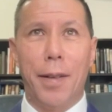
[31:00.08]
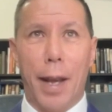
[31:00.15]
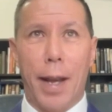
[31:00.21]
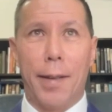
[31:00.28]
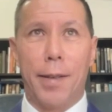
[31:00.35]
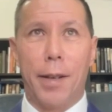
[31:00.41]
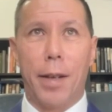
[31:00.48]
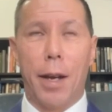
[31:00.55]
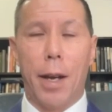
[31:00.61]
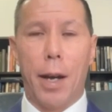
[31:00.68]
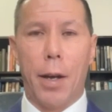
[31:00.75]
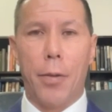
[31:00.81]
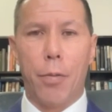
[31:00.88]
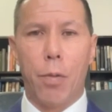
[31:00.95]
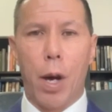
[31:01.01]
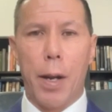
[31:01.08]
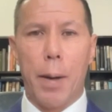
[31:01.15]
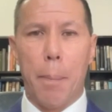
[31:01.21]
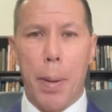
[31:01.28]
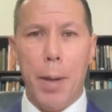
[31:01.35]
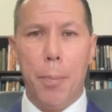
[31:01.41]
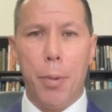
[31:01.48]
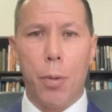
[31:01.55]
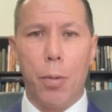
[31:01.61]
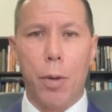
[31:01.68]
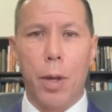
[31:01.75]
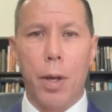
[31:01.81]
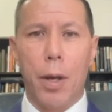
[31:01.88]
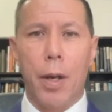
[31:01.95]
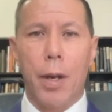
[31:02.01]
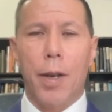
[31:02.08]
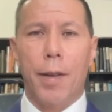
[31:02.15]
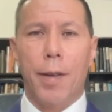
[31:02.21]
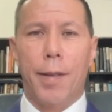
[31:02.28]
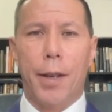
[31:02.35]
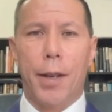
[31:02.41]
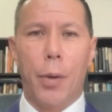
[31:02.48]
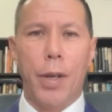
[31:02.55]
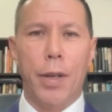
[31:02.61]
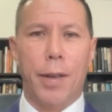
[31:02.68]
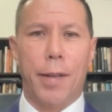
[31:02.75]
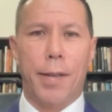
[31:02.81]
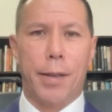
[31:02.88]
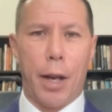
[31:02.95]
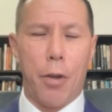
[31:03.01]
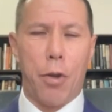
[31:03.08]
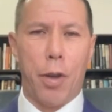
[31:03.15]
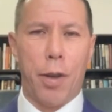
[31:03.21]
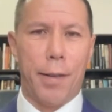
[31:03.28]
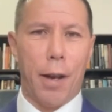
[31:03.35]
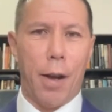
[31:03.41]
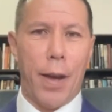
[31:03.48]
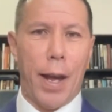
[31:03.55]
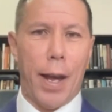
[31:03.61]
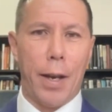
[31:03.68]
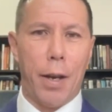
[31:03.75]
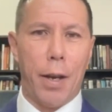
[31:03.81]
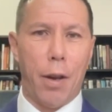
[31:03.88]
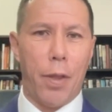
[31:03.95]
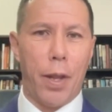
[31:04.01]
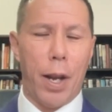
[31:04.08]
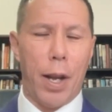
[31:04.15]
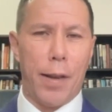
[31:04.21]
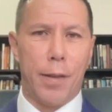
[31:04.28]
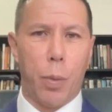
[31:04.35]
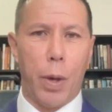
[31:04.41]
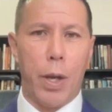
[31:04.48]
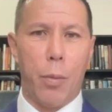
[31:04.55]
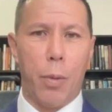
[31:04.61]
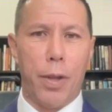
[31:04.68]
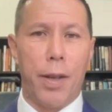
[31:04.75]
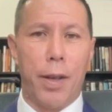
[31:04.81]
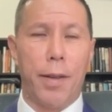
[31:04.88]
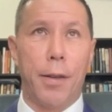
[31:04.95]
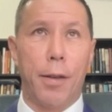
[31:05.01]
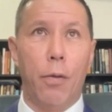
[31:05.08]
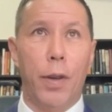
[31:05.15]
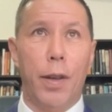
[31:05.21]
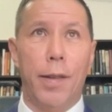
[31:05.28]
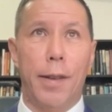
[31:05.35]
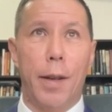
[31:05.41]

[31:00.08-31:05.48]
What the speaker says: ASIC are the right people. So in discussions I've had over the last week with insolvency